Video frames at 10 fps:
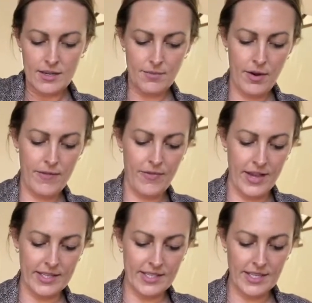
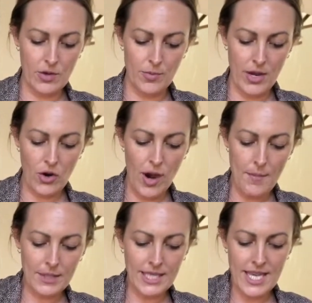Perfect. It'll be
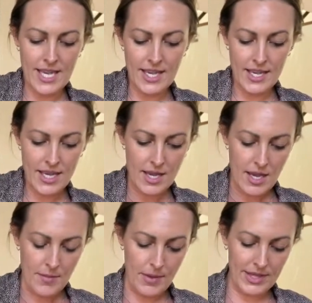crumbly,
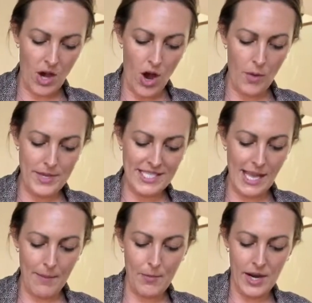but they'll all be
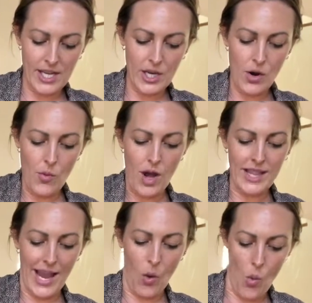separate. You don't want
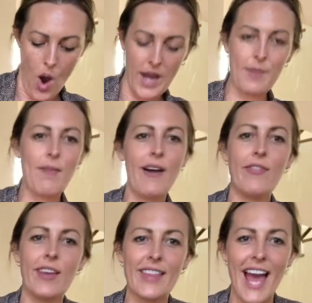like one
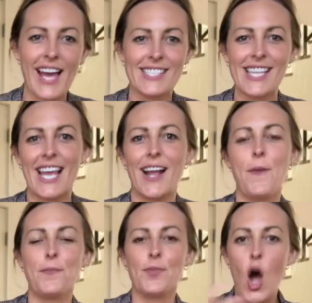muffin that has like
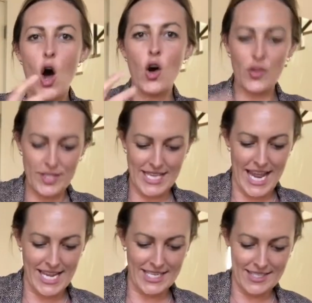all the
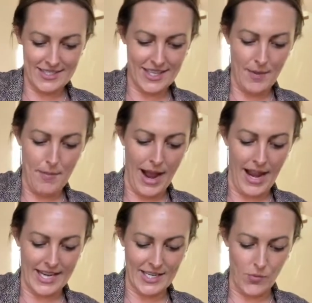date
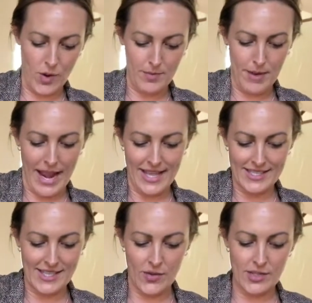combined in one bite.
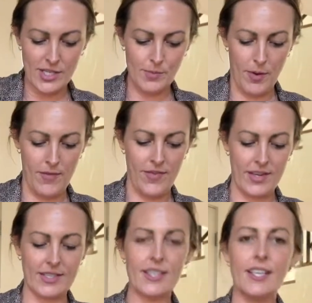So this is perfect.